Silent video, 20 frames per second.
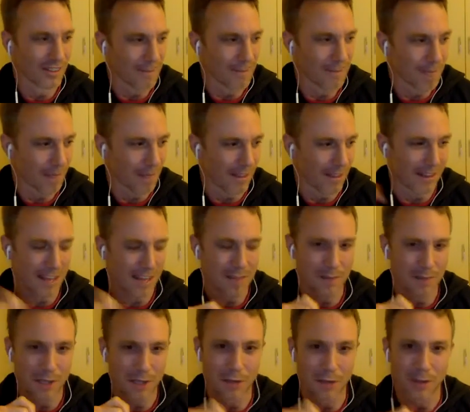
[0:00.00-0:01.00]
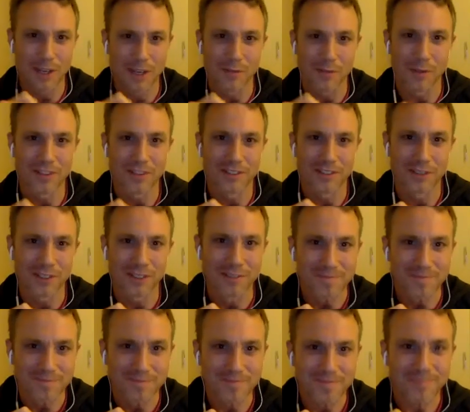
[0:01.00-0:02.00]
They gave me a green
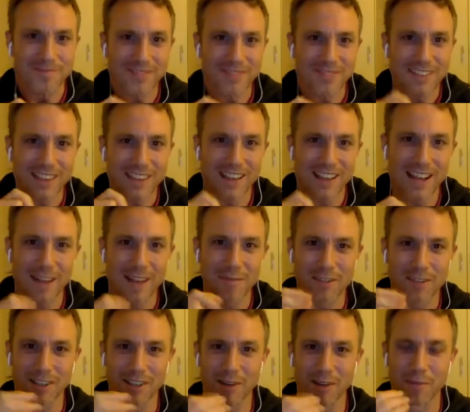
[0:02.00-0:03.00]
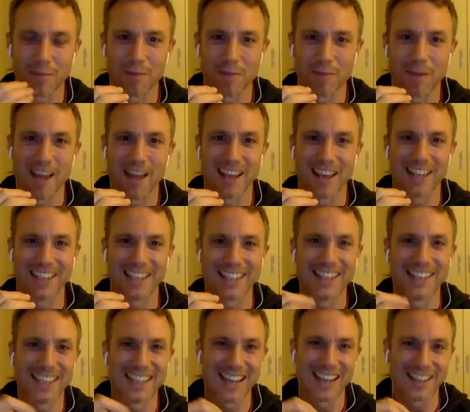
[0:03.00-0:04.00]
whistle to help with the
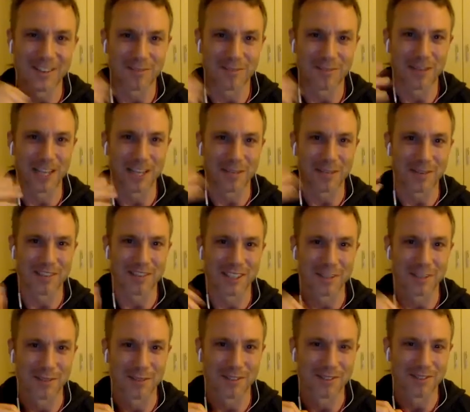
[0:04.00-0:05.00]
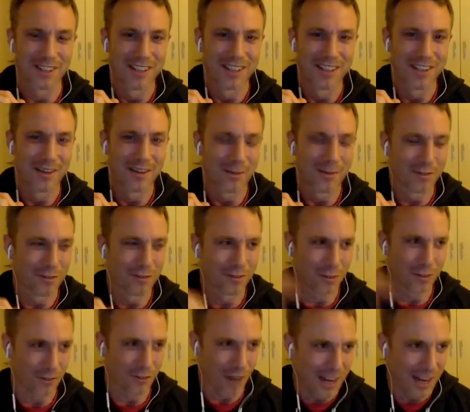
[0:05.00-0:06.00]
pain, and it was making me think a bit
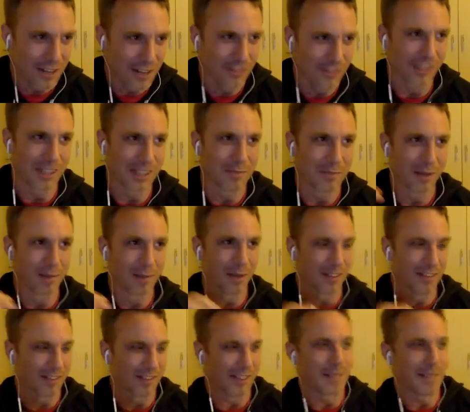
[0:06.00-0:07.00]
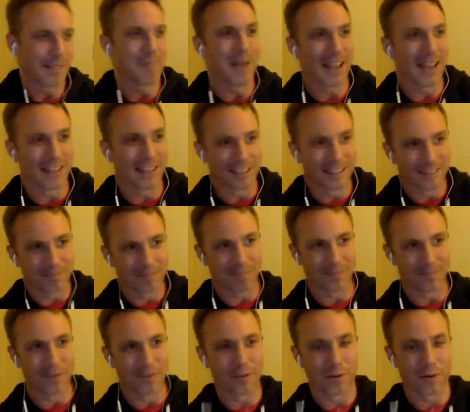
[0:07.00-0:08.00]
strangely. But my teammate
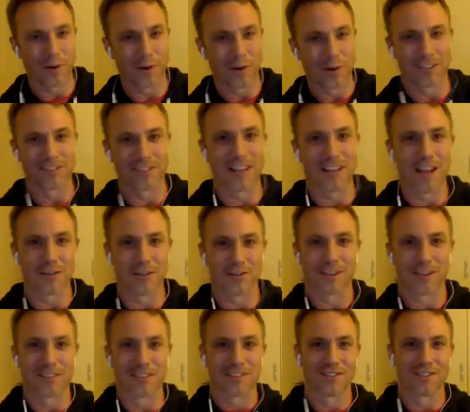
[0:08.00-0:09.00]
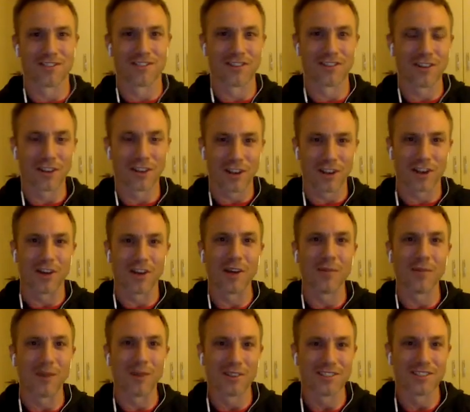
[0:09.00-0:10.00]
he's wearing a Starr Strength shirt like I
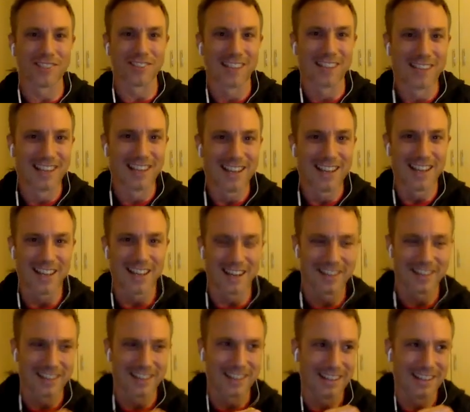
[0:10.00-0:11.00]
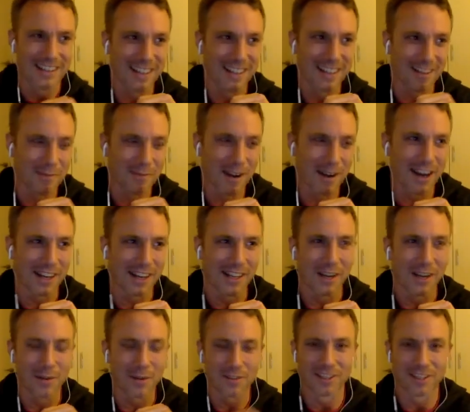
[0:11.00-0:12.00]
was, and apparently
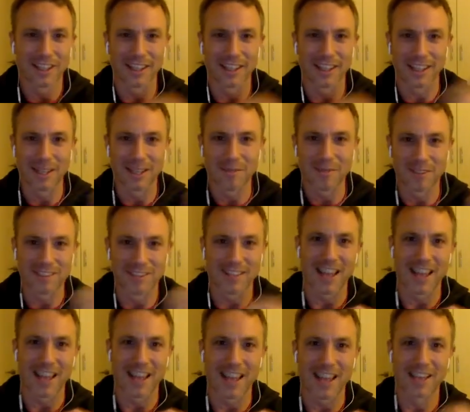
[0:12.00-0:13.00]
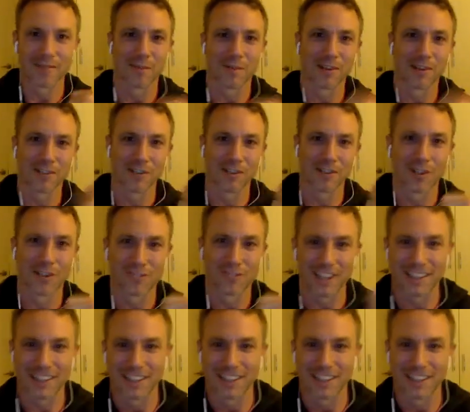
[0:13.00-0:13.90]
I was telling him to take my shirt off, take his